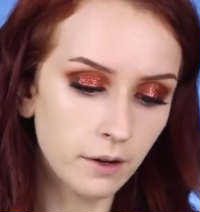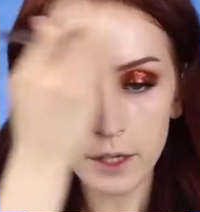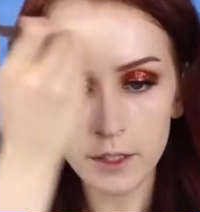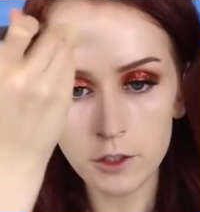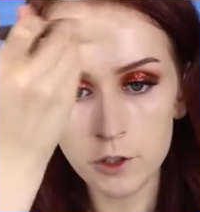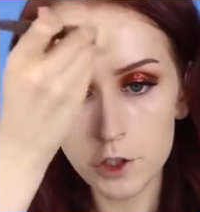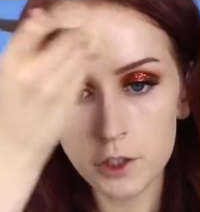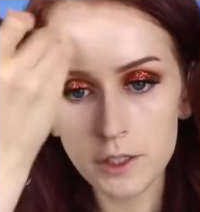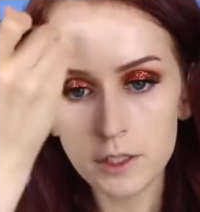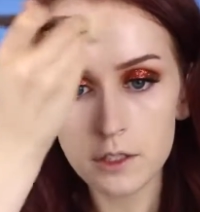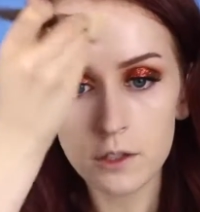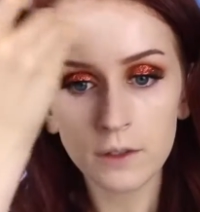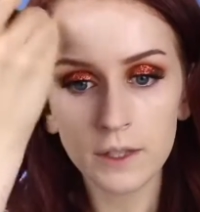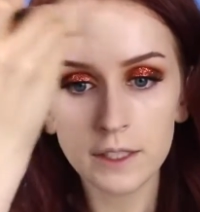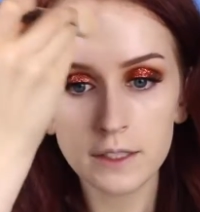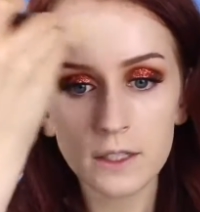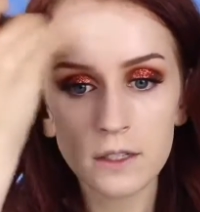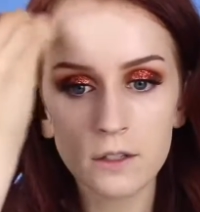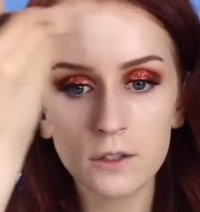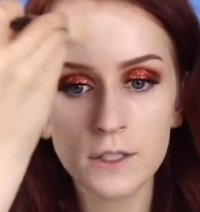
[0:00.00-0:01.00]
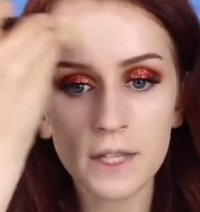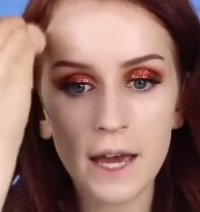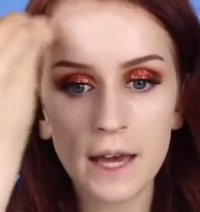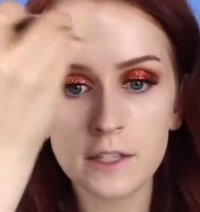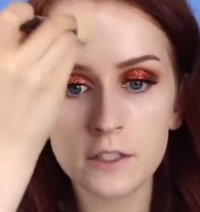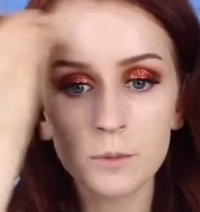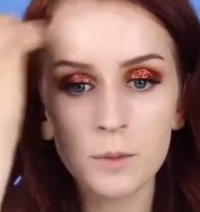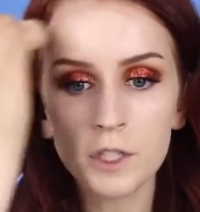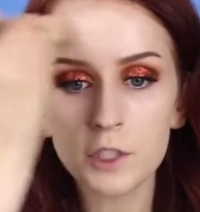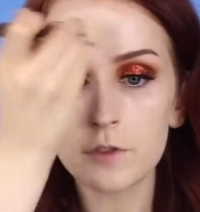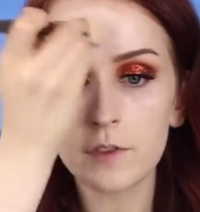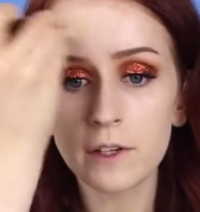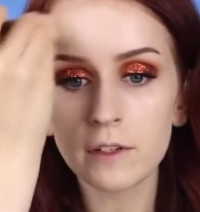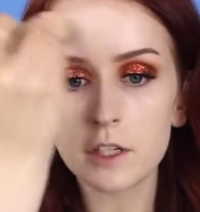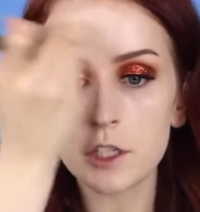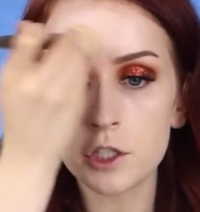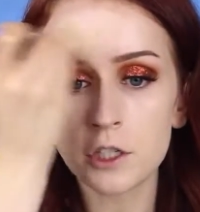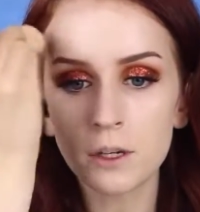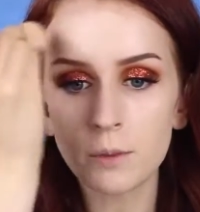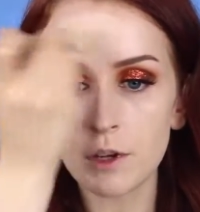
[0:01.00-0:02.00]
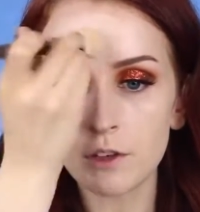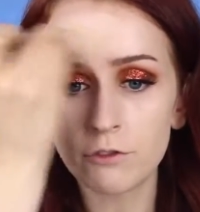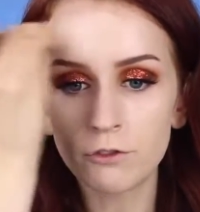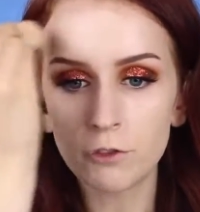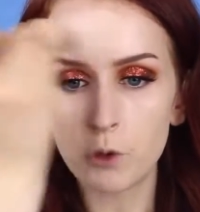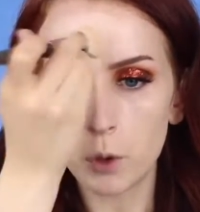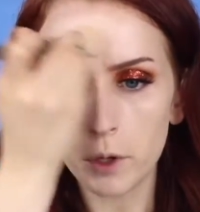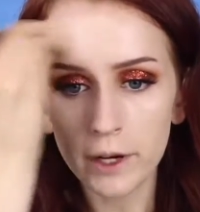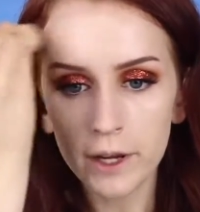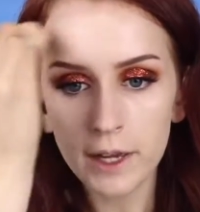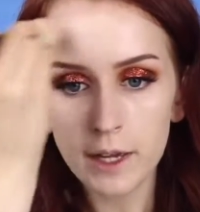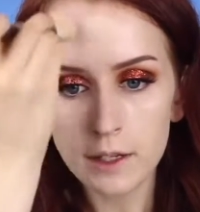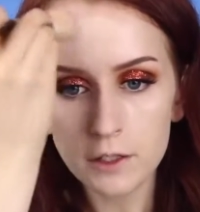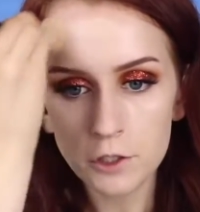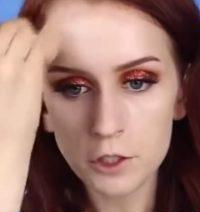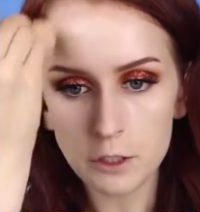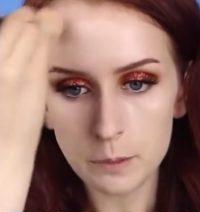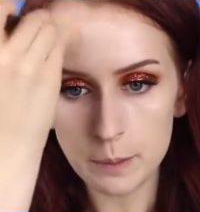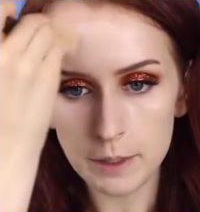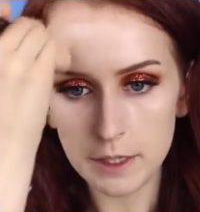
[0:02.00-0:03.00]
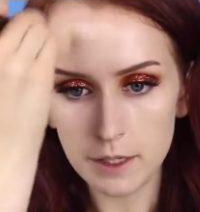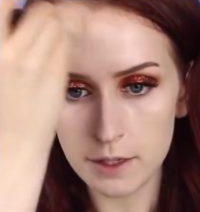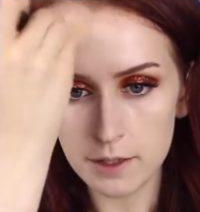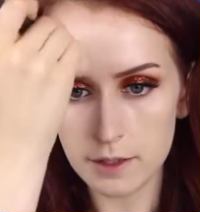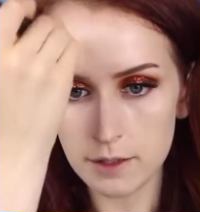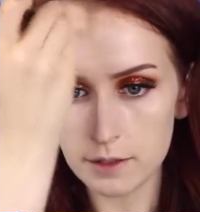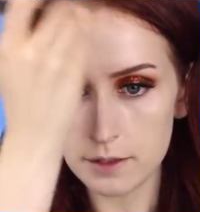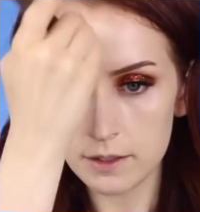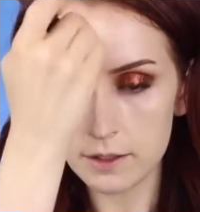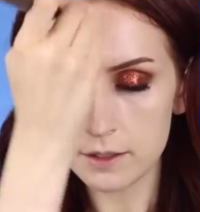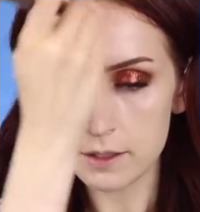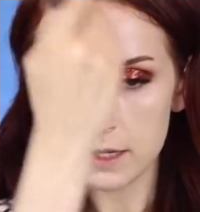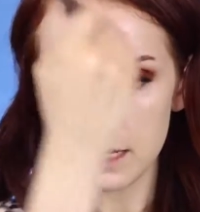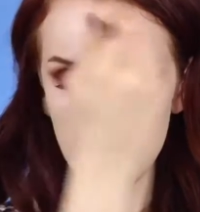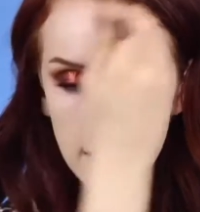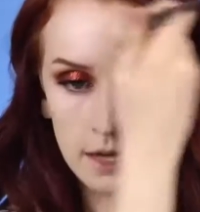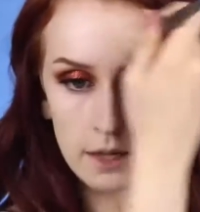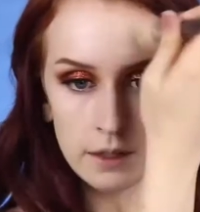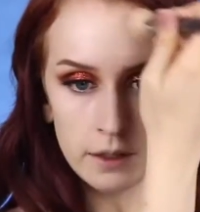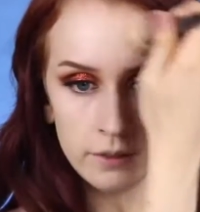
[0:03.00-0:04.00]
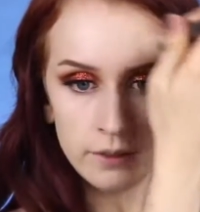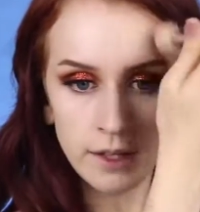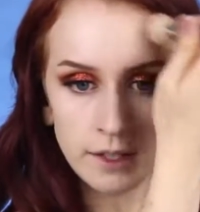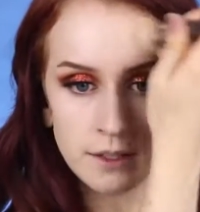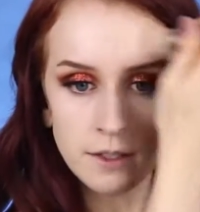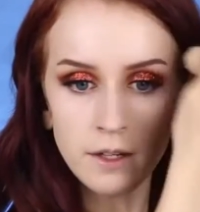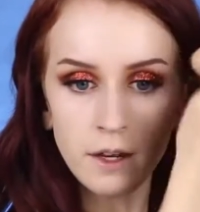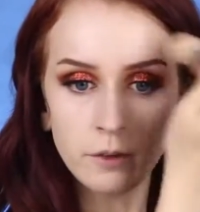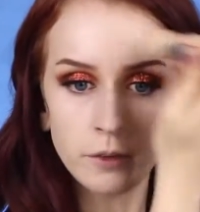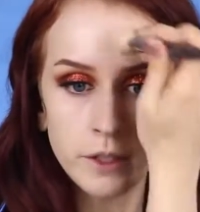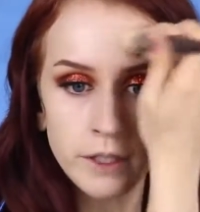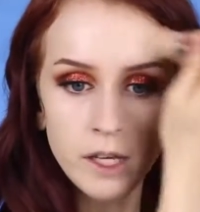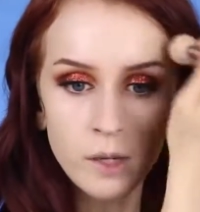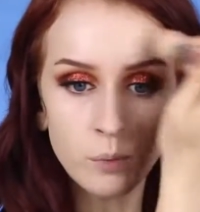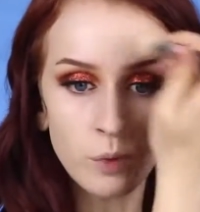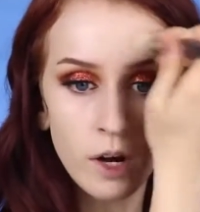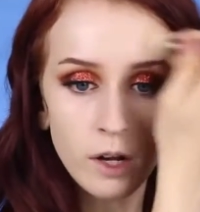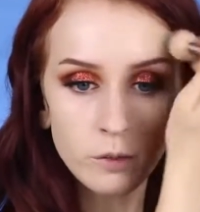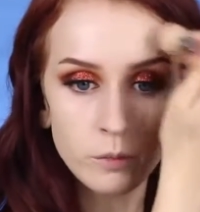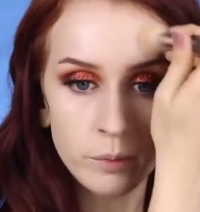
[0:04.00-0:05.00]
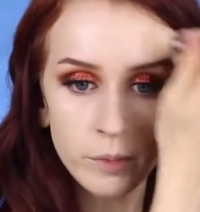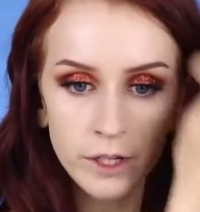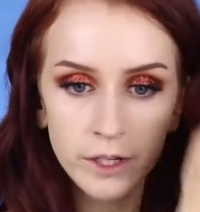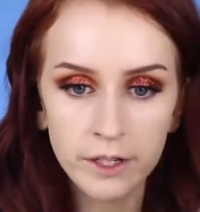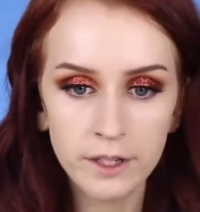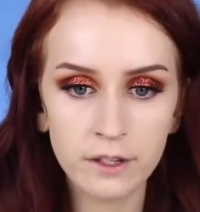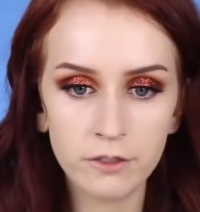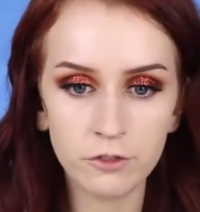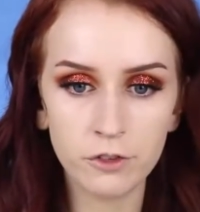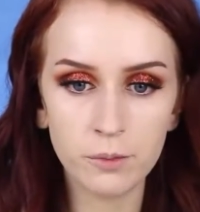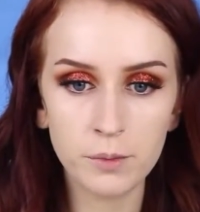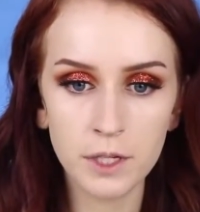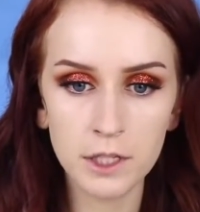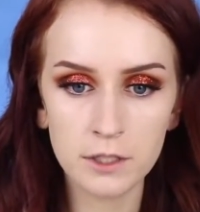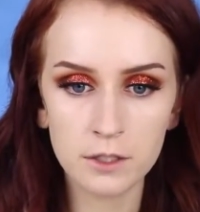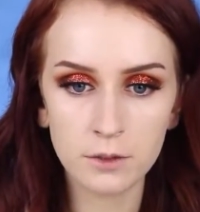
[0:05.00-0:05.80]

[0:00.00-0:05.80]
I usually don't like to use as much foundation on my forehead just because that's not really a problem area for me.